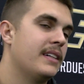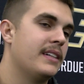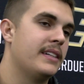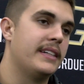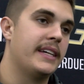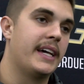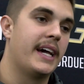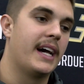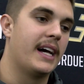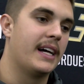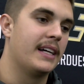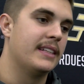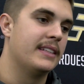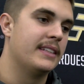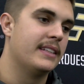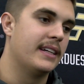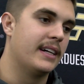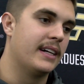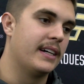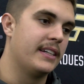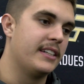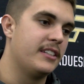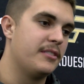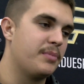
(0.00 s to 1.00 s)

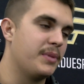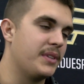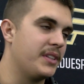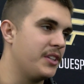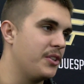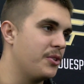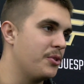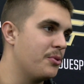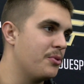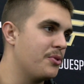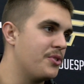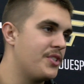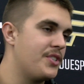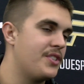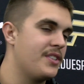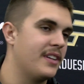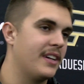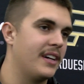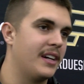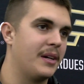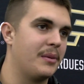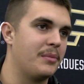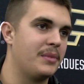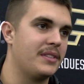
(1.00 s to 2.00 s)
Yeah, he's been huge.
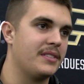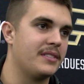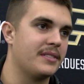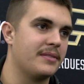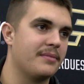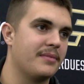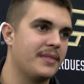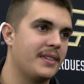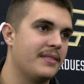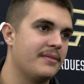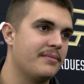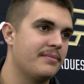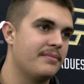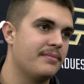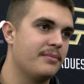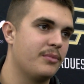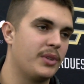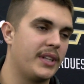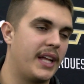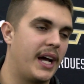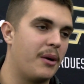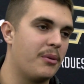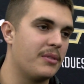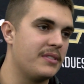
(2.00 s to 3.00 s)

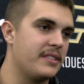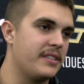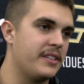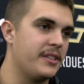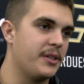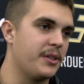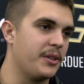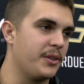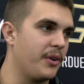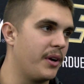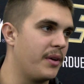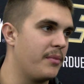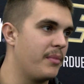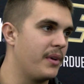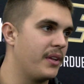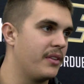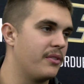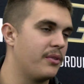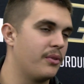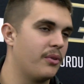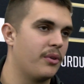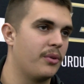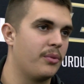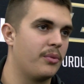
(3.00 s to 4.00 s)
When I was here, a great
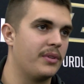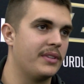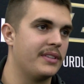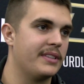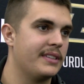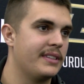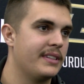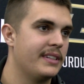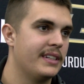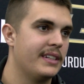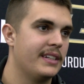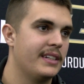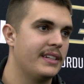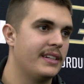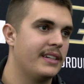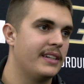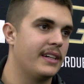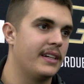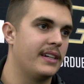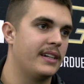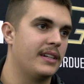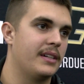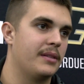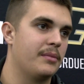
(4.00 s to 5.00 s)
mentor. When
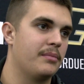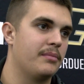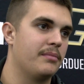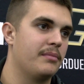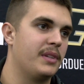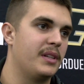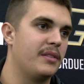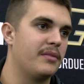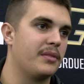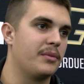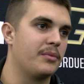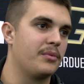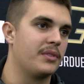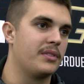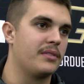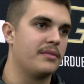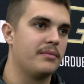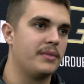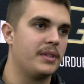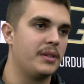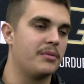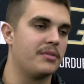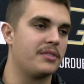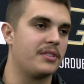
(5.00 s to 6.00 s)
even
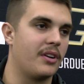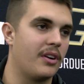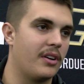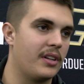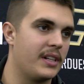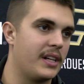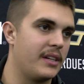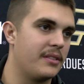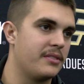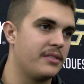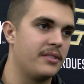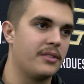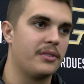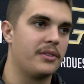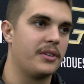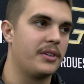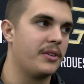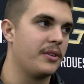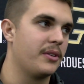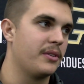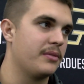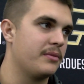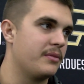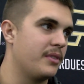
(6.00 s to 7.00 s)
when he was gone, I was still
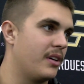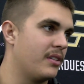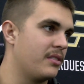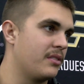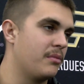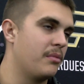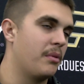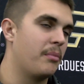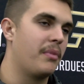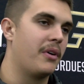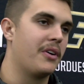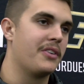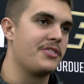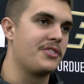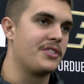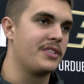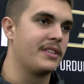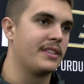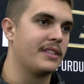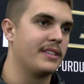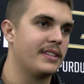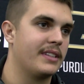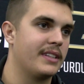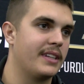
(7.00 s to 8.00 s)
here, talked to him a bunch,
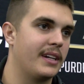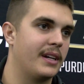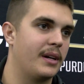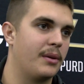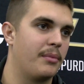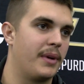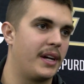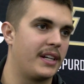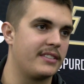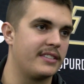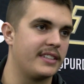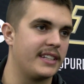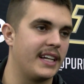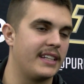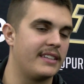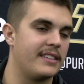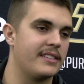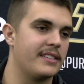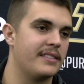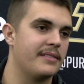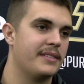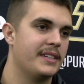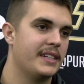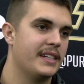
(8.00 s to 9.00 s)
and actually got
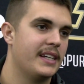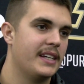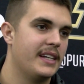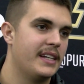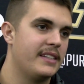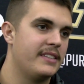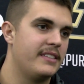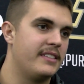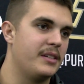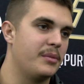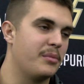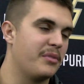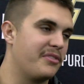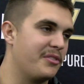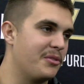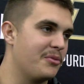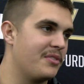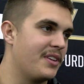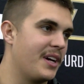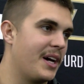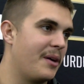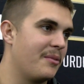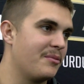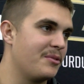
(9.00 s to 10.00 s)
to see him a few
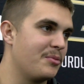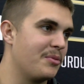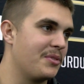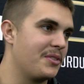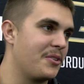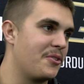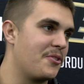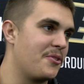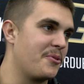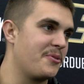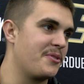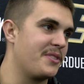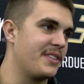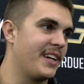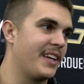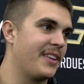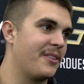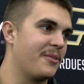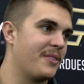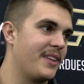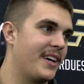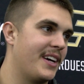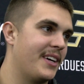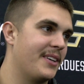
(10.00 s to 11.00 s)
times. We went to church
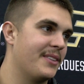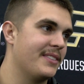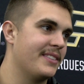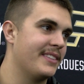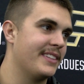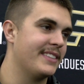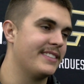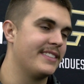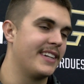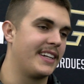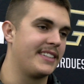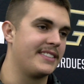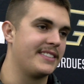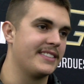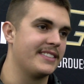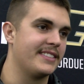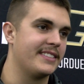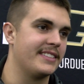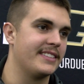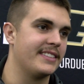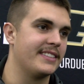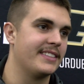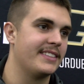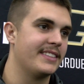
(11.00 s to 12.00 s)
together down in
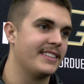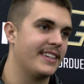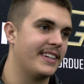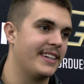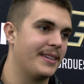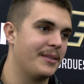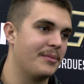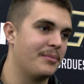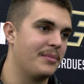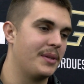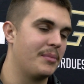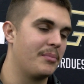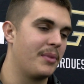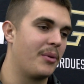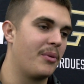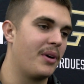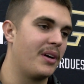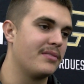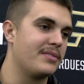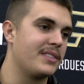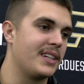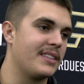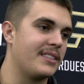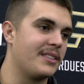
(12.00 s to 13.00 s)
Texas, and me and my
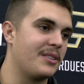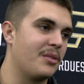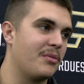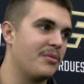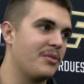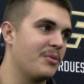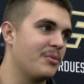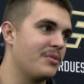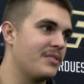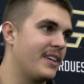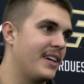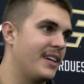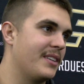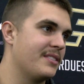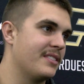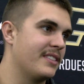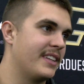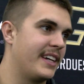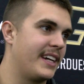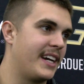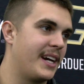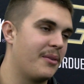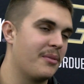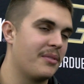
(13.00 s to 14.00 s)
wife got to go over to his house and
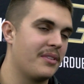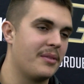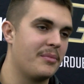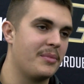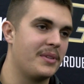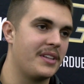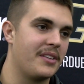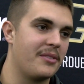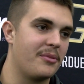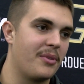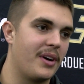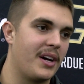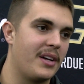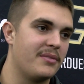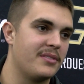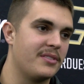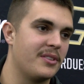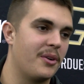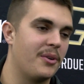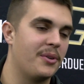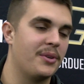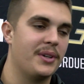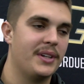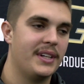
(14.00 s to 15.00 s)
hang out with him and his wife.
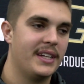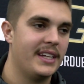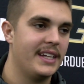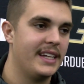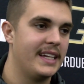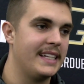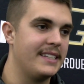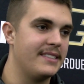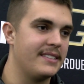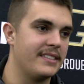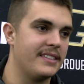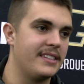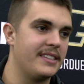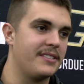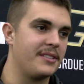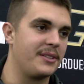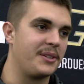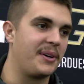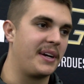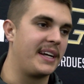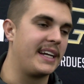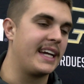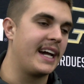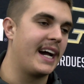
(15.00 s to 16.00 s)
So he's a
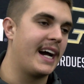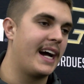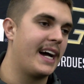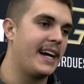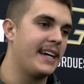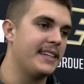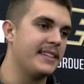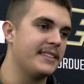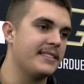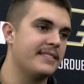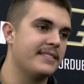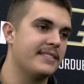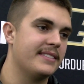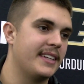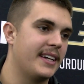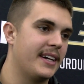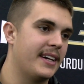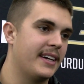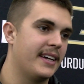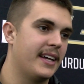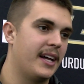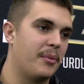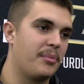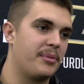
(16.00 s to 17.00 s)
great guy. He
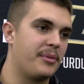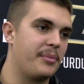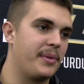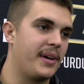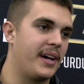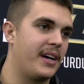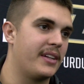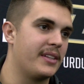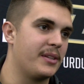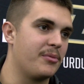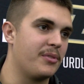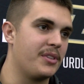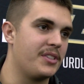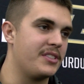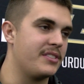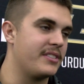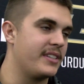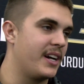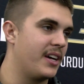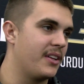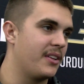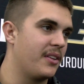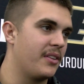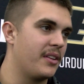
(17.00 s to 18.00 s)
helps me out. He reaches
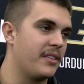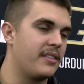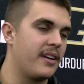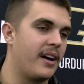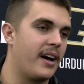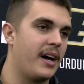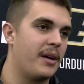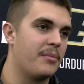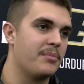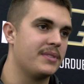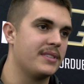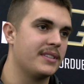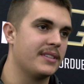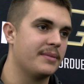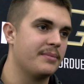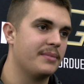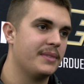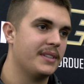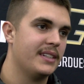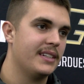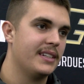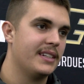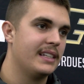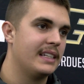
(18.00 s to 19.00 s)
out all the time to,
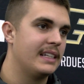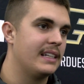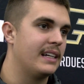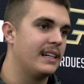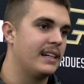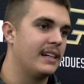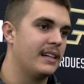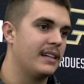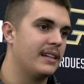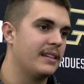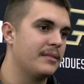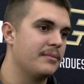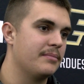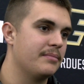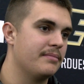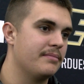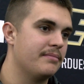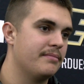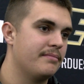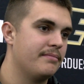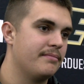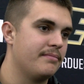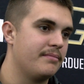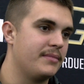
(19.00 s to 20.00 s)

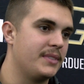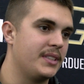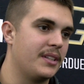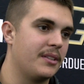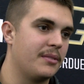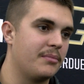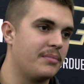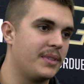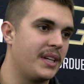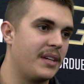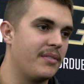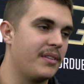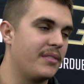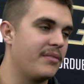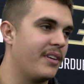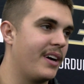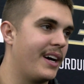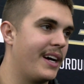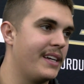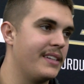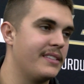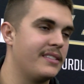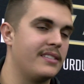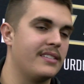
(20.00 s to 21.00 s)
you know, give
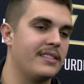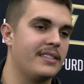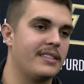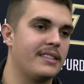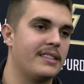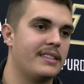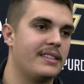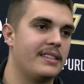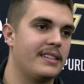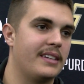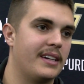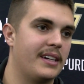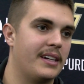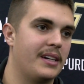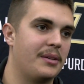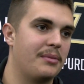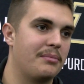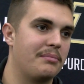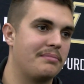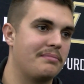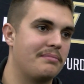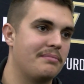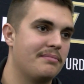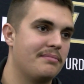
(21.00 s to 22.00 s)
advice, and,
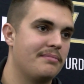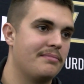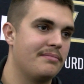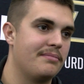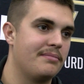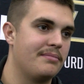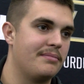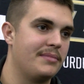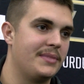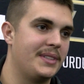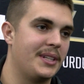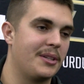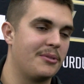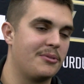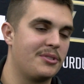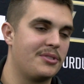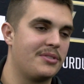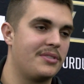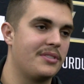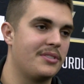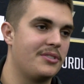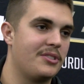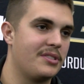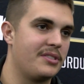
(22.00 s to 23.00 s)
you know,
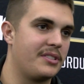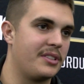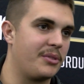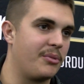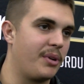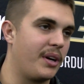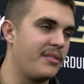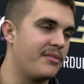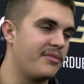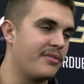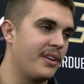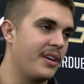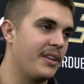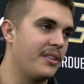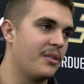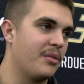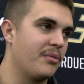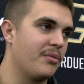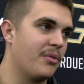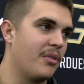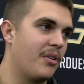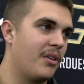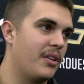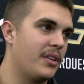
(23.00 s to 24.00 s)
just a great friend
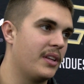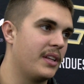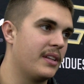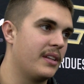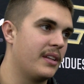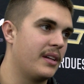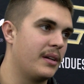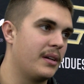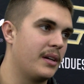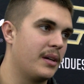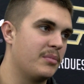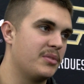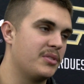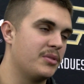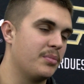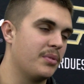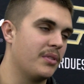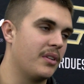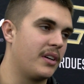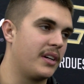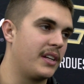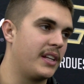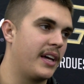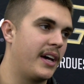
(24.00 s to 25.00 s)
overall that I'm super
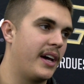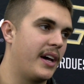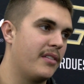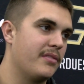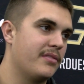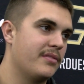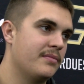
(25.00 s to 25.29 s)
lucky to have.